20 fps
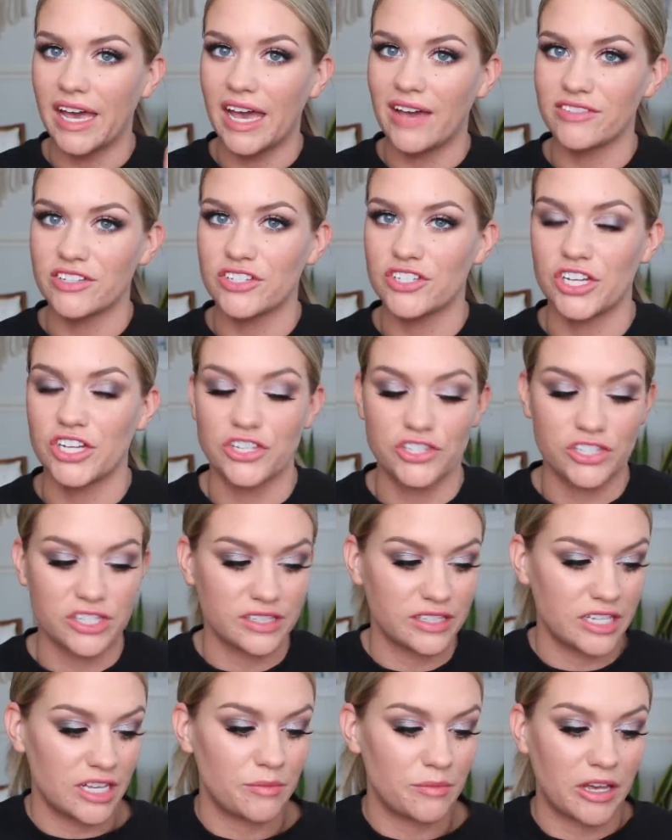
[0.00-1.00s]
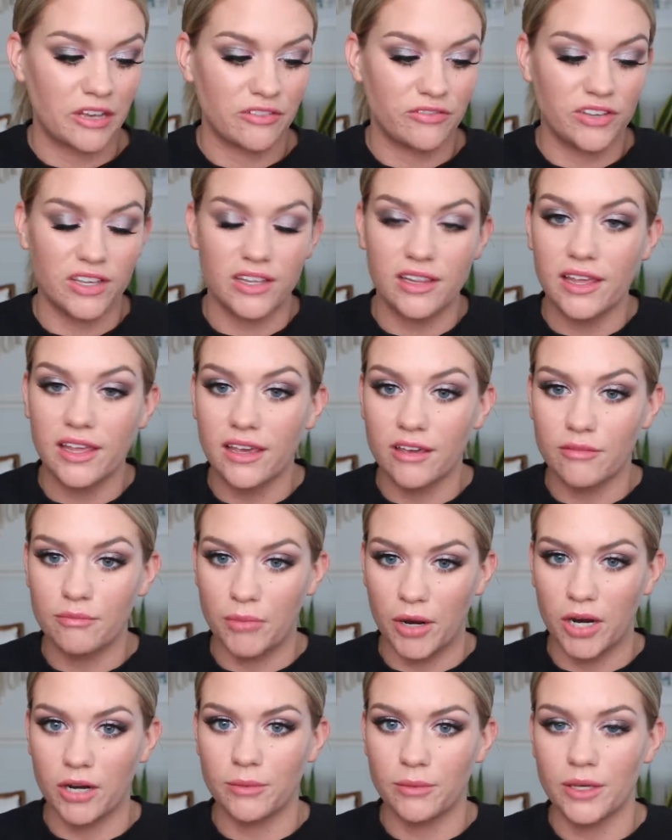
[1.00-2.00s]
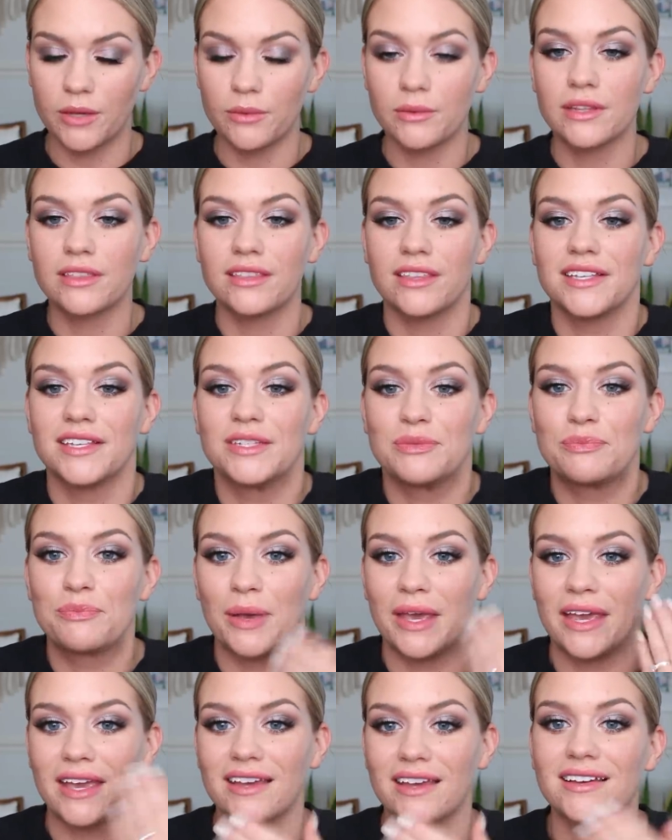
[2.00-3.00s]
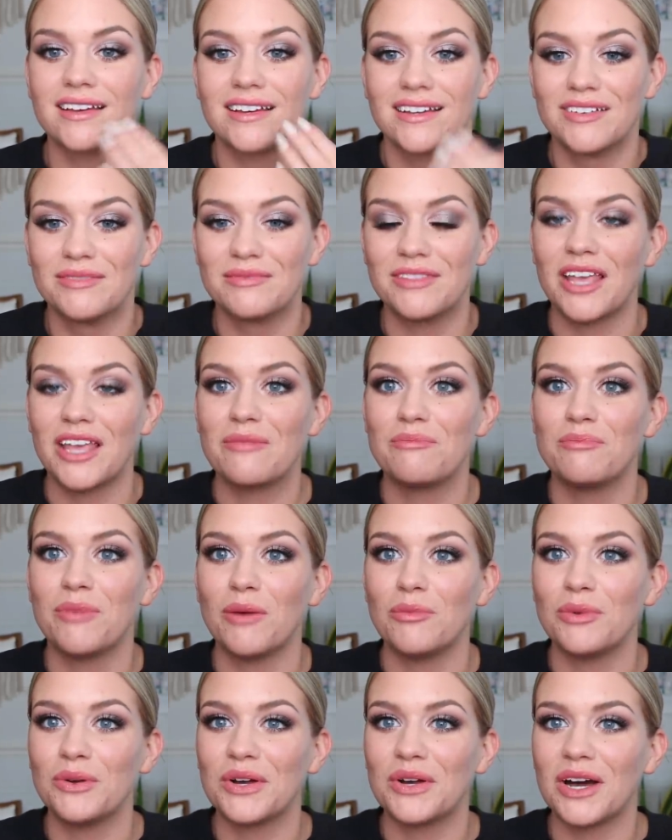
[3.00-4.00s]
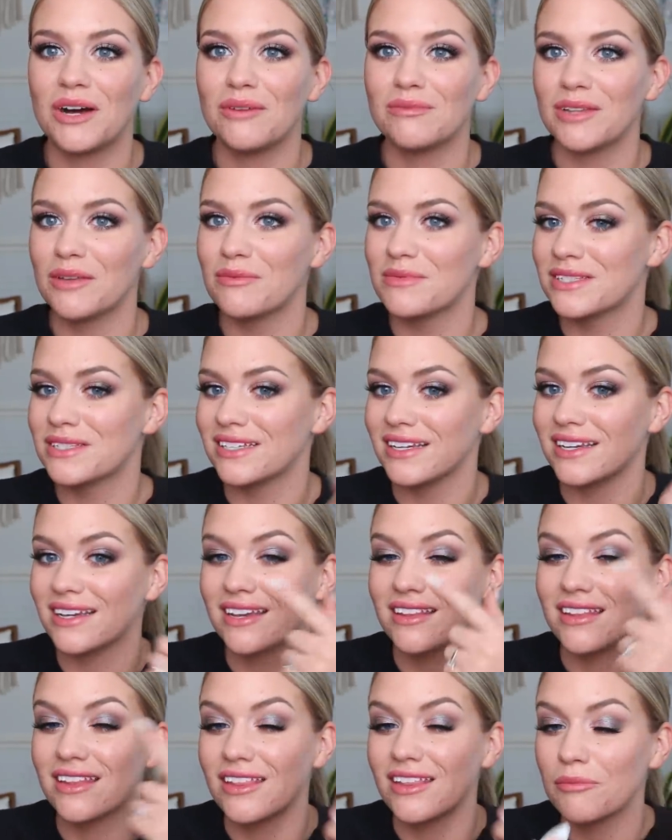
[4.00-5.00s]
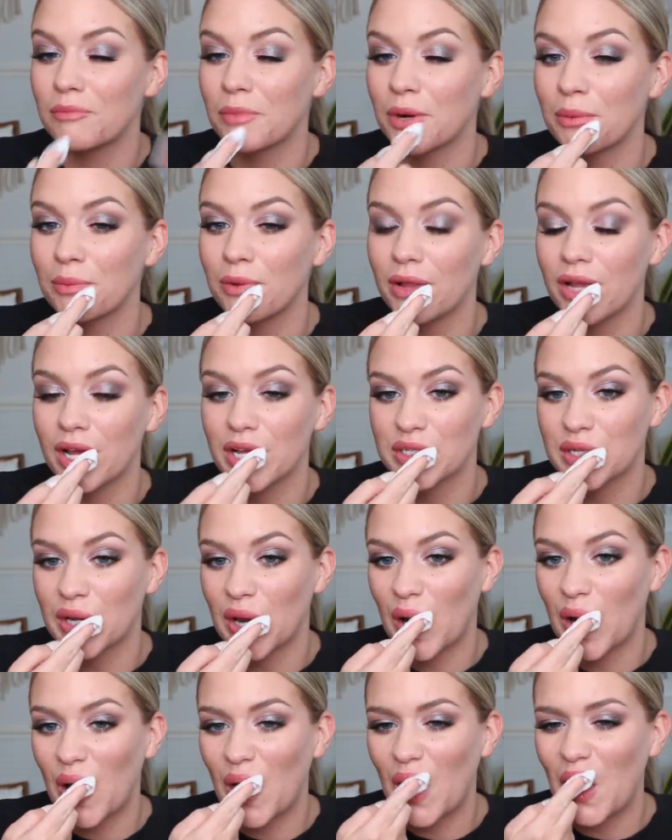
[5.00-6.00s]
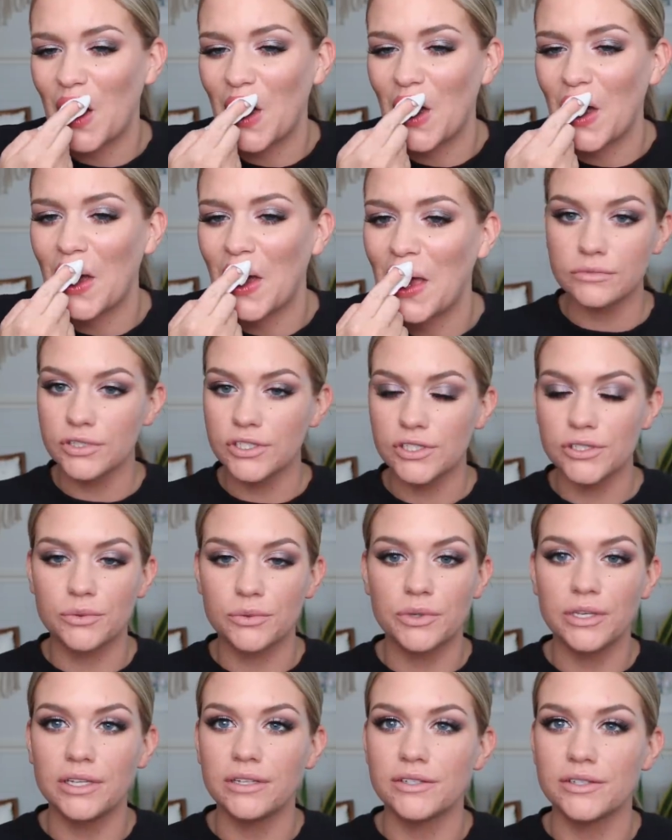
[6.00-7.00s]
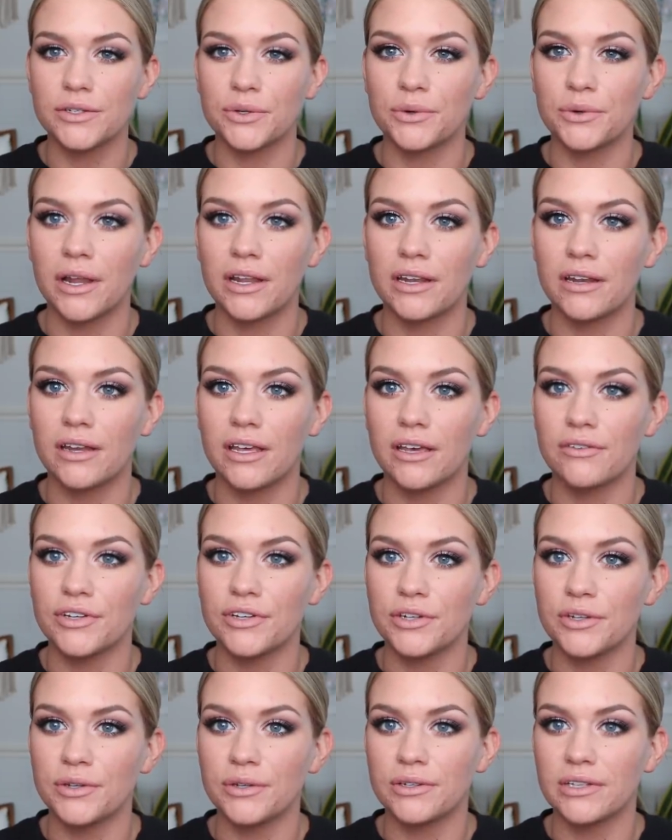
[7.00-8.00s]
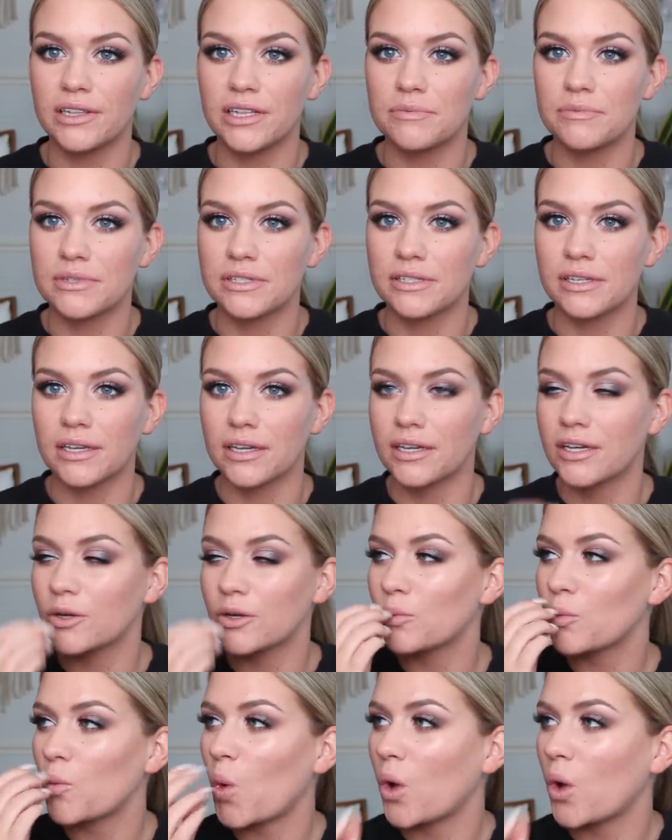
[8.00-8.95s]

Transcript: I have to change this lip. I feel like Barbie with this pink like bubblegum lipstick and then the purple eyeshadow. Ugh. Sweet serenity of a nude lipstick.